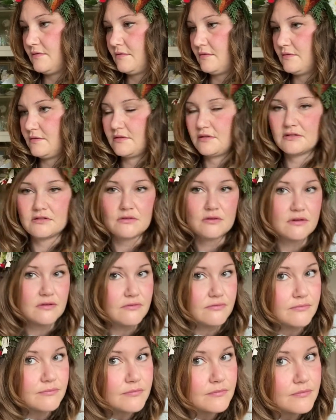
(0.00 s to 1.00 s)
just sort of,
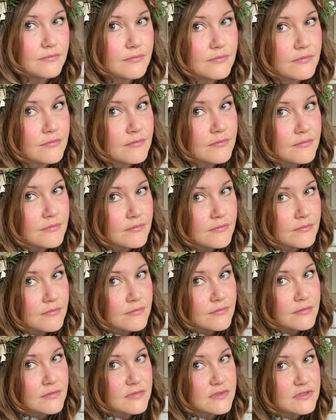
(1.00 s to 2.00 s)

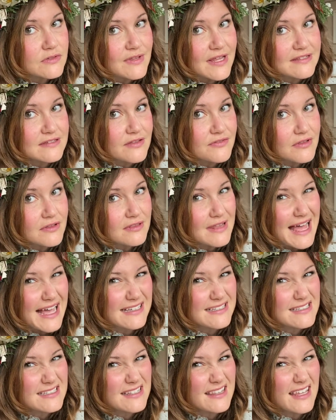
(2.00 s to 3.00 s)
so that's not the
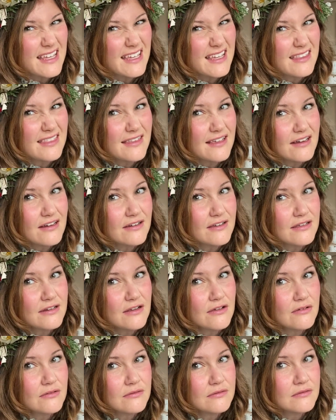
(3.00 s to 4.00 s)
last thing in there, you know?
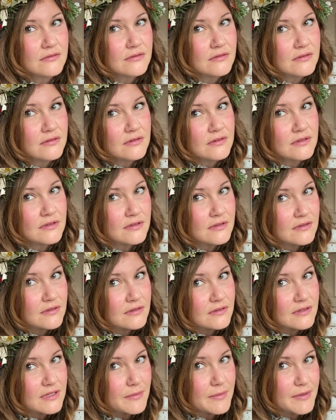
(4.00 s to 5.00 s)
There we